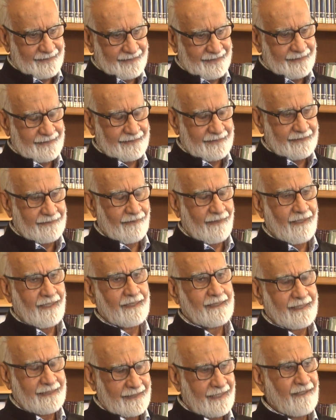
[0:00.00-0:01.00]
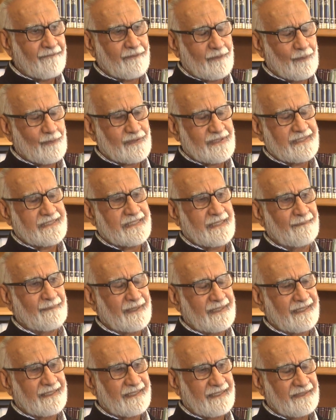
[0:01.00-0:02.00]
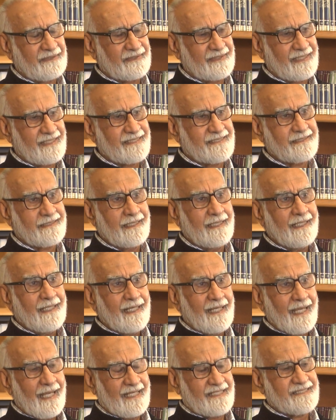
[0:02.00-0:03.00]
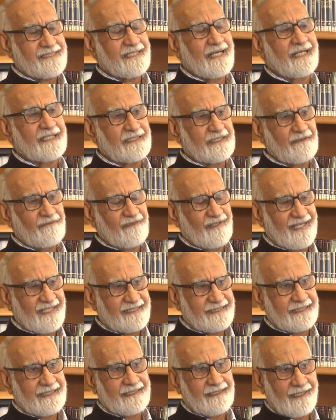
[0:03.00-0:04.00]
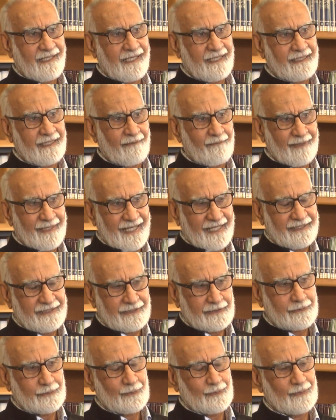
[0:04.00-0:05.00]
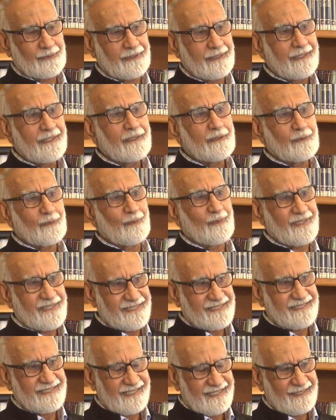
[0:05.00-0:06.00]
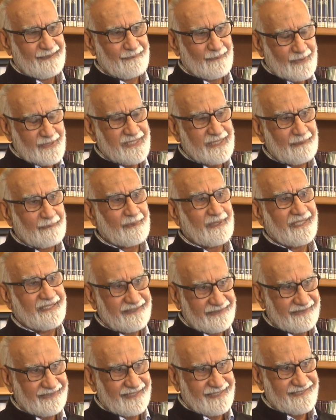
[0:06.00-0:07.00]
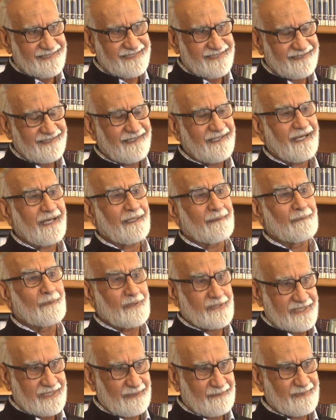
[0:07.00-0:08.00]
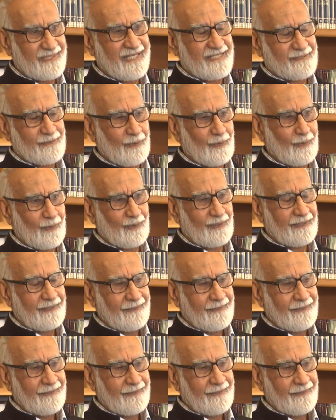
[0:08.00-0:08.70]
in Iraq and of course in some other countries has started reflecting on our attitude towards Muslim countries or Muslims as whole.